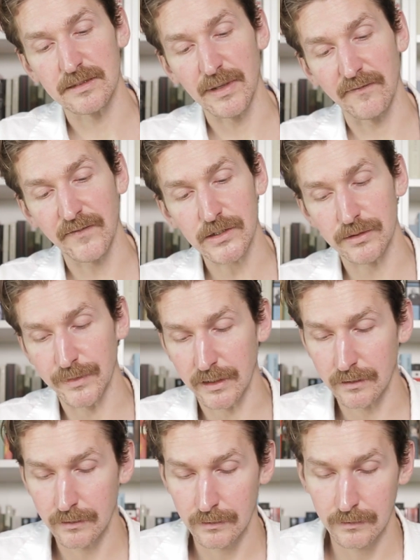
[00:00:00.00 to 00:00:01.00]
to be a fisherman,
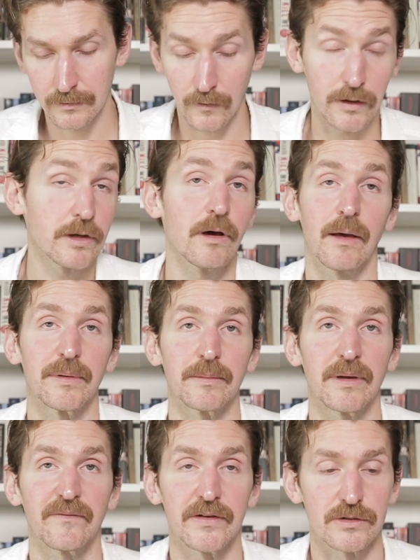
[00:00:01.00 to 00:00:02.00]
or you happen to
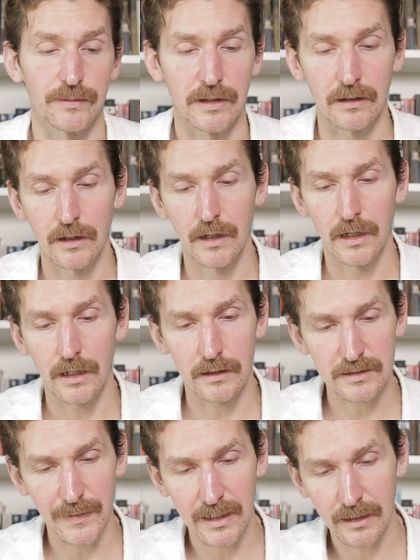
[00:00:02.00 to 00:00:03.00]
be a fisherman, you know,
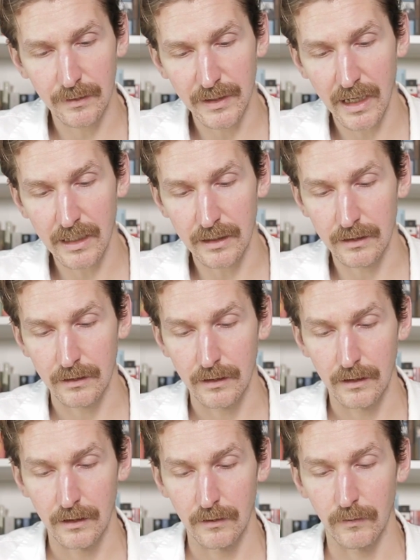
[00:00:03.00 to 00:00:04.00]
this might come in handy
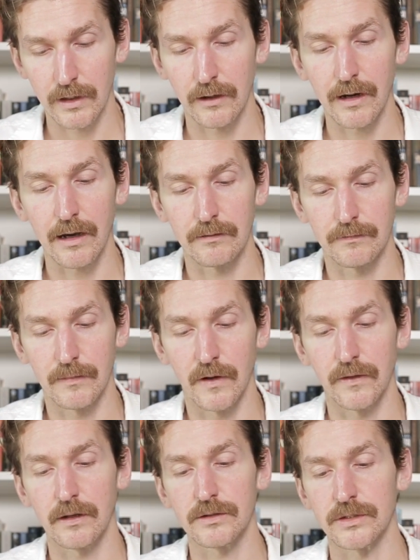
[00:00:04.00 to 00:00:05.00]
when you're out on
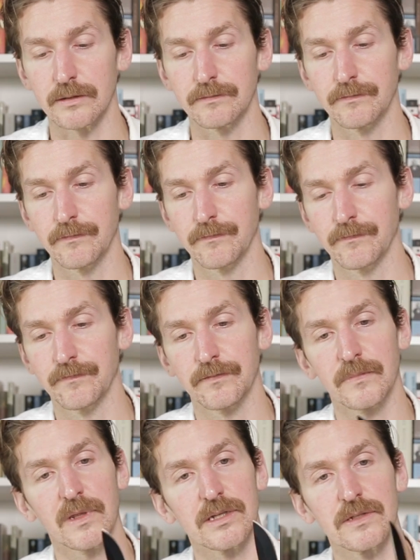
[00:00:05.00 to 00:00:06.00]
the ocean,
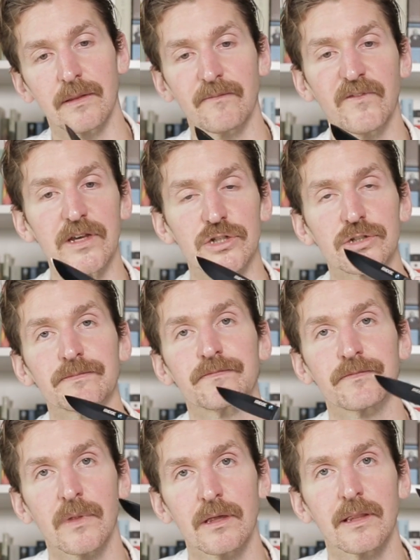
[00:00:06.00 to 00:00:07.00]
catching them fish,
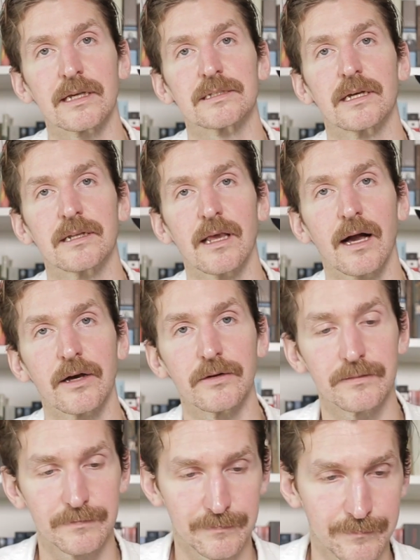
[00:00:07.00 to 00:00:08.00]
like Santiago.
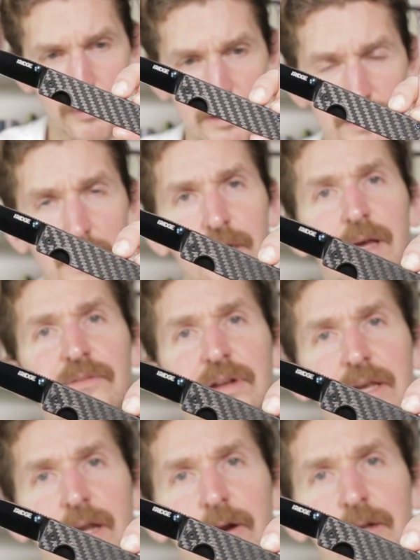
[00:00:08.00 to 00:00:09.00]
Pretty solid
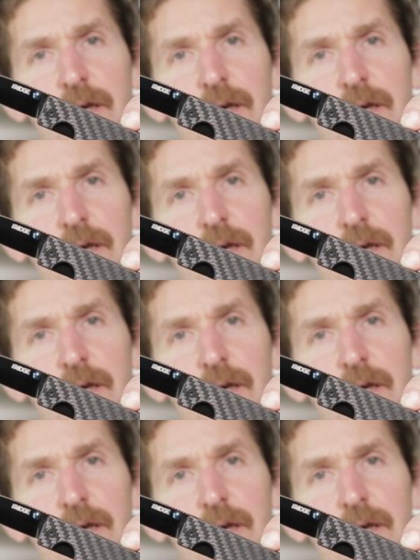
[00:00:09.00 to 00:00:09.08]
everyday carry